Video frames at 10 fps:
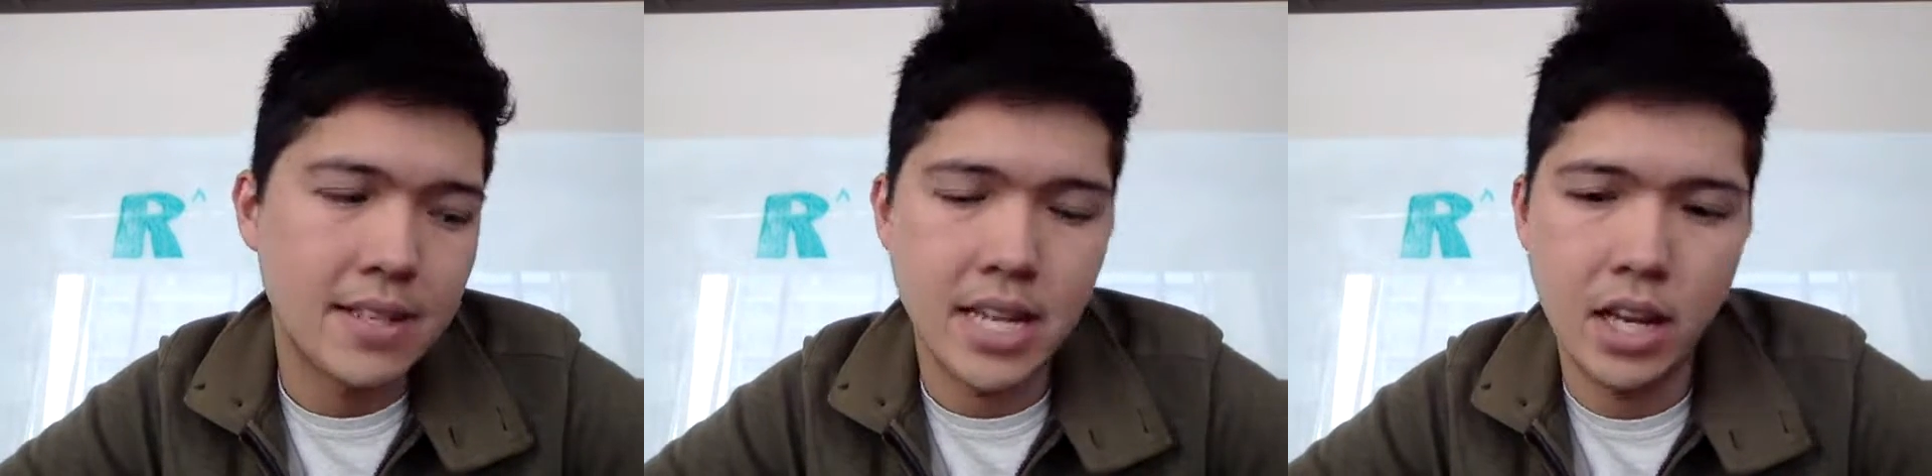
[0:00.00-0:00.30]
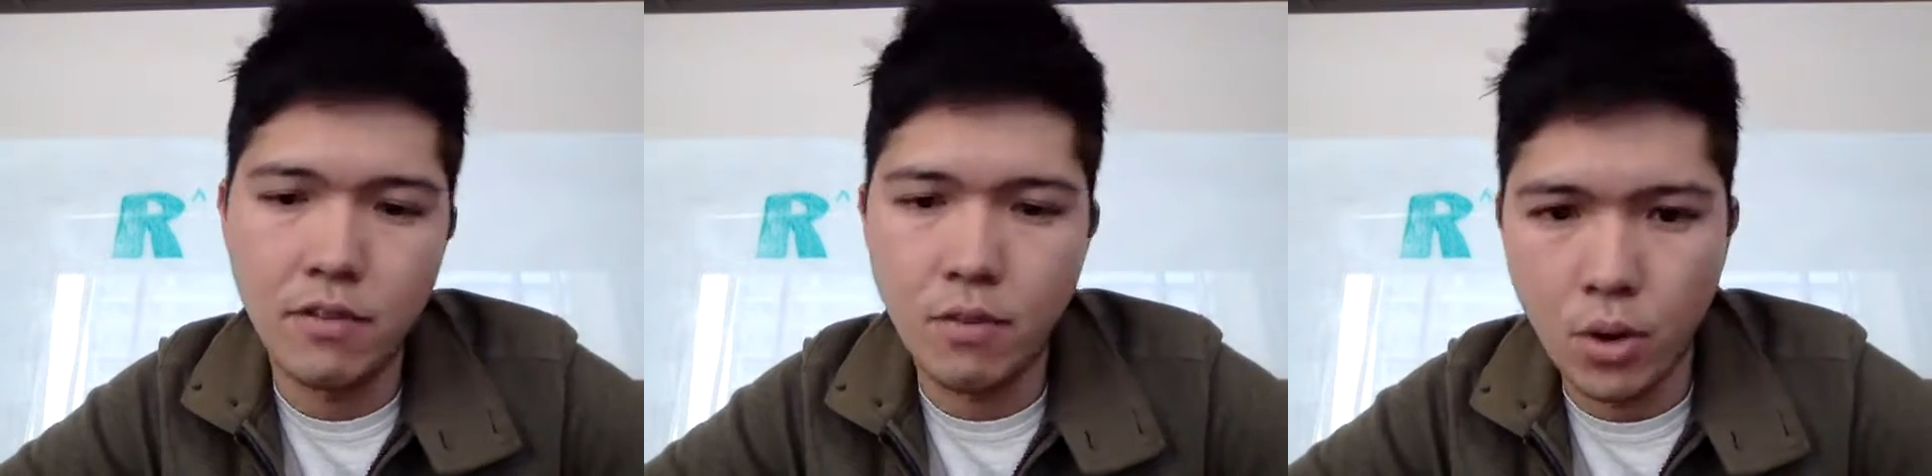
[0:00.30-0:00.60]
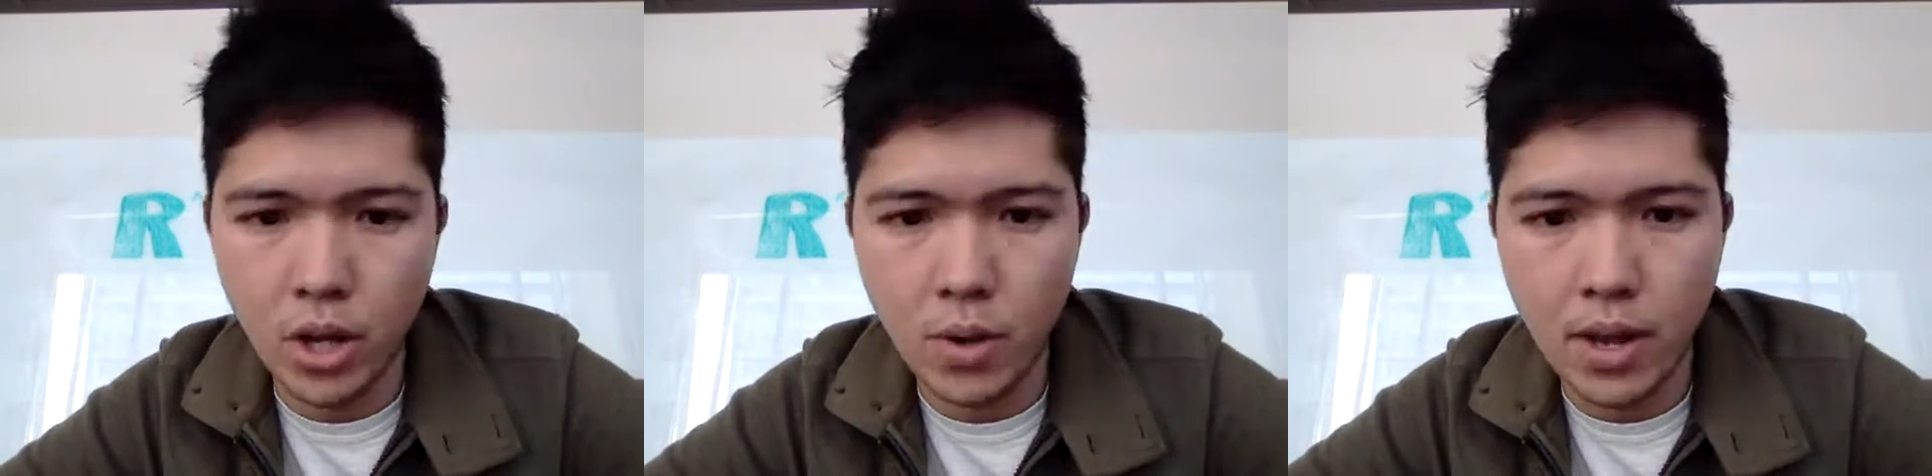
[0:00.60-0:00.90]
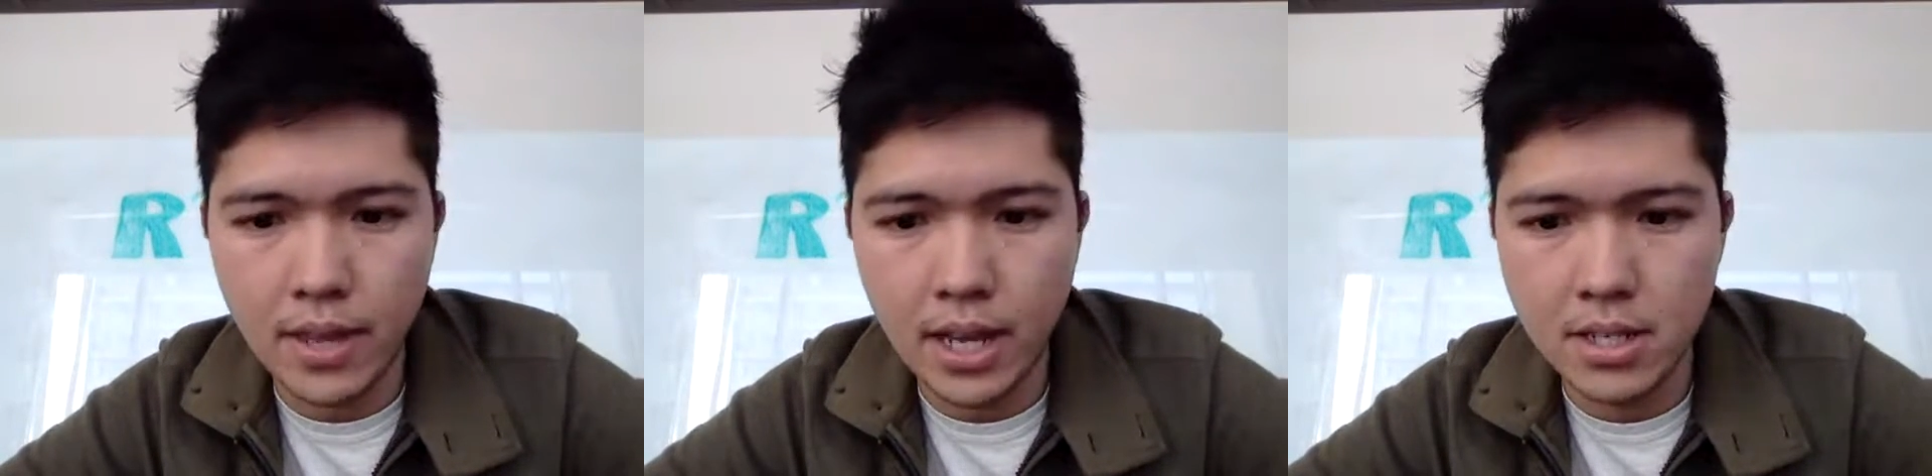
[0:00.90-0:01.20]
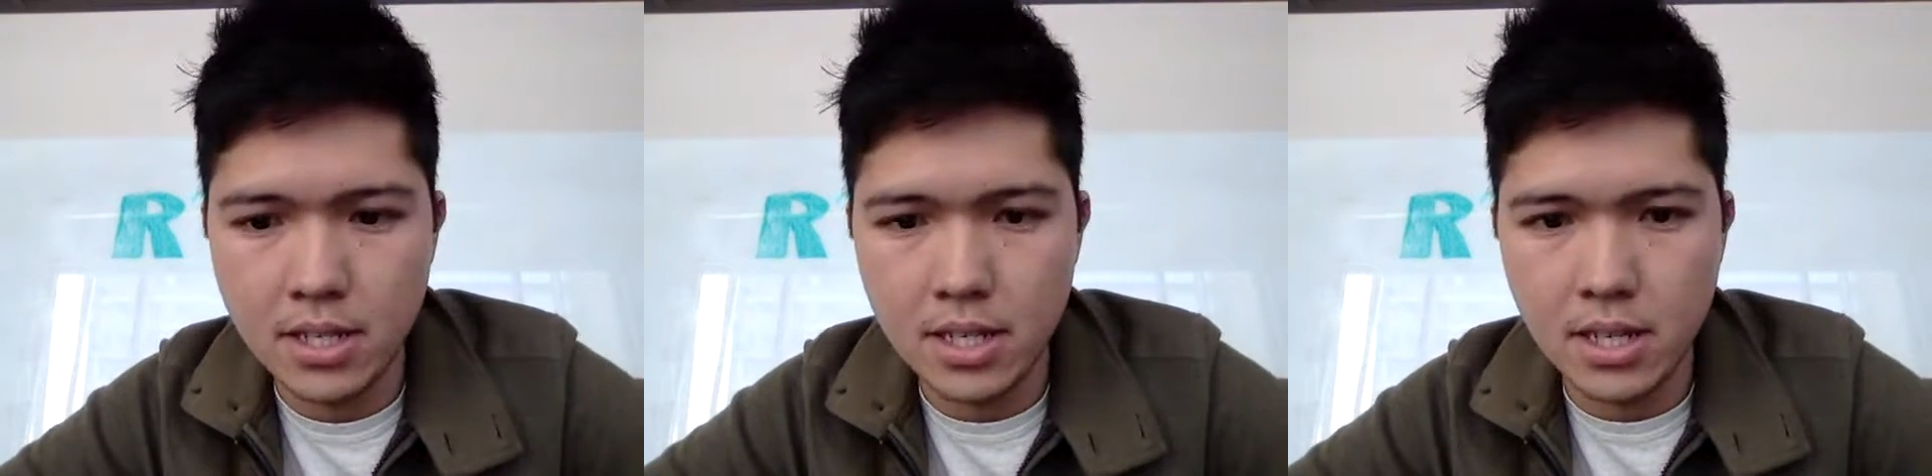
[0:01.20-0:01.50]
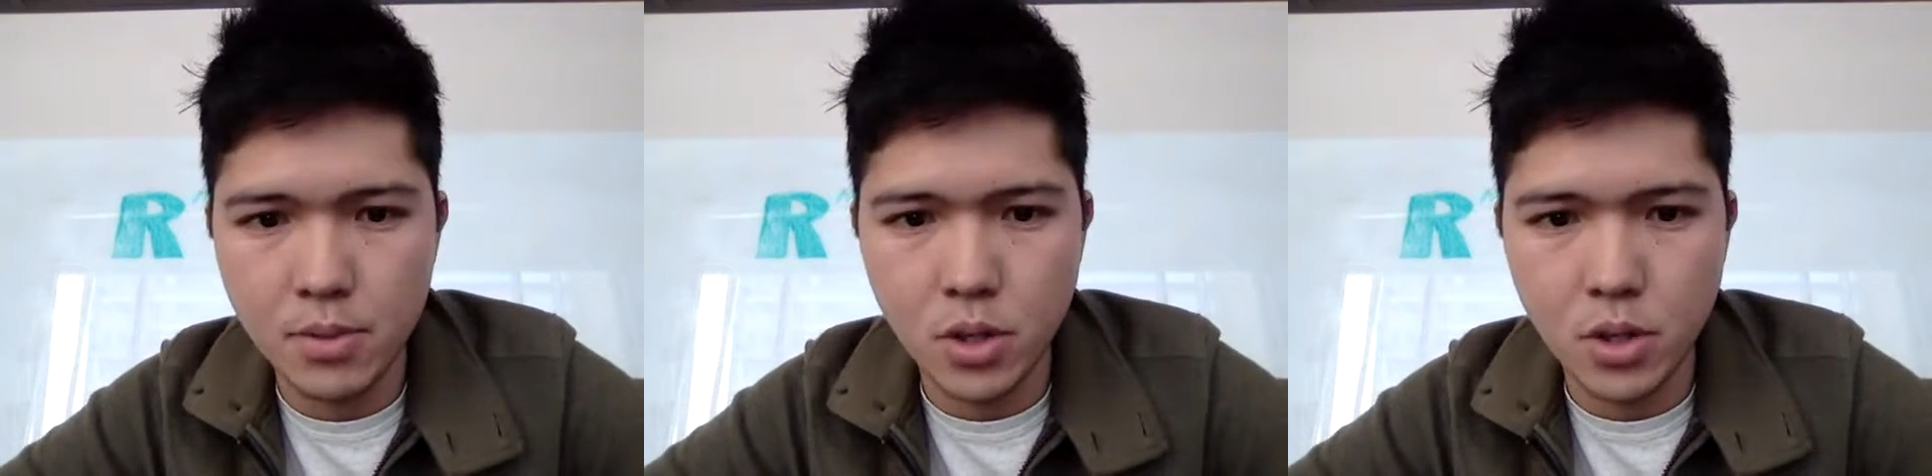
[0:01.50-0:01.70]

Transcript: the sale for you at the health system.